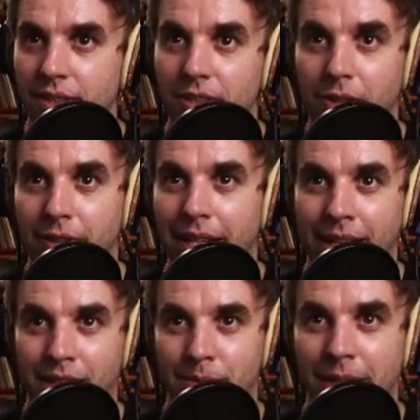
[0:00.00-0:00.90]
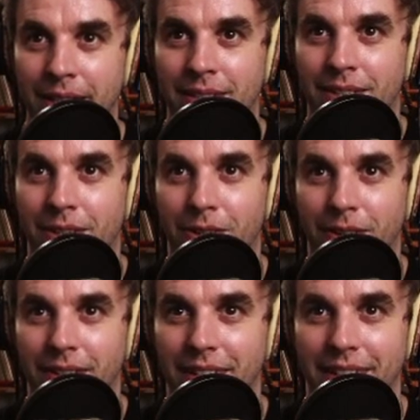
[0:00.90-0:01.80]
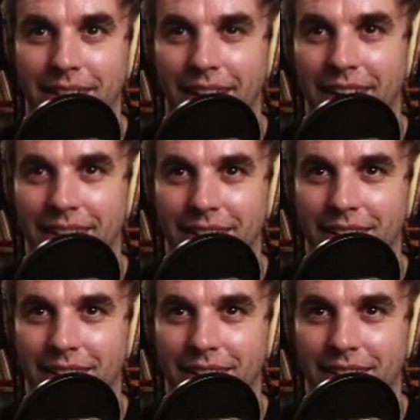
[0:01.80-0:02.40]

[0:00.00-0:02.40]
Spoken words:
This is all fighting experience, so yeah.